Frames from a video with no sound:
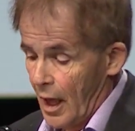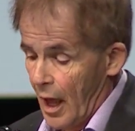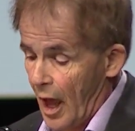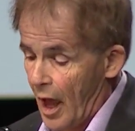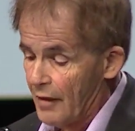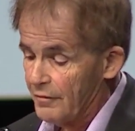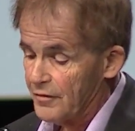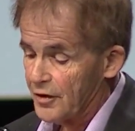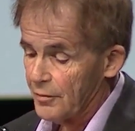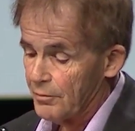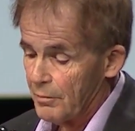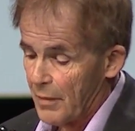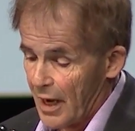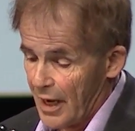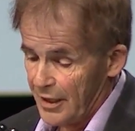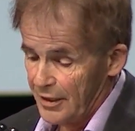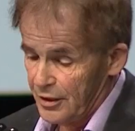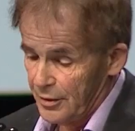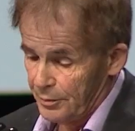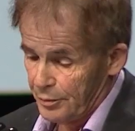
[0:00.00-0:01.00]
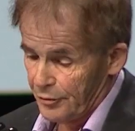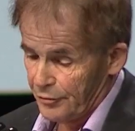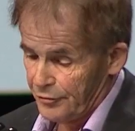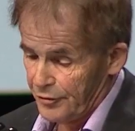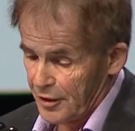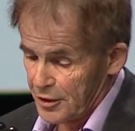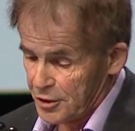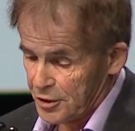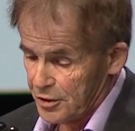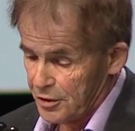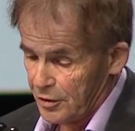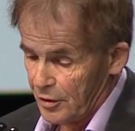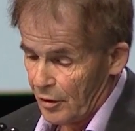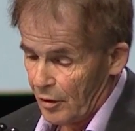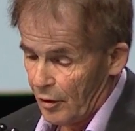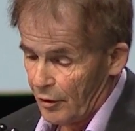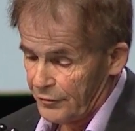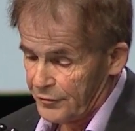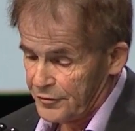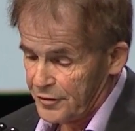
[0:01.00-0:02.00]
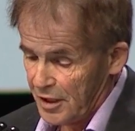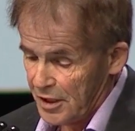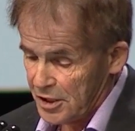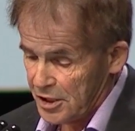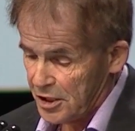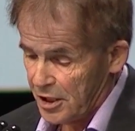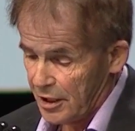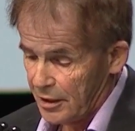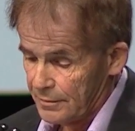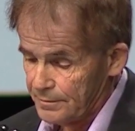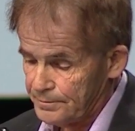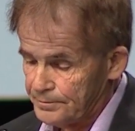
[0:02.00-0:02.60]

undermine the profession of teaching.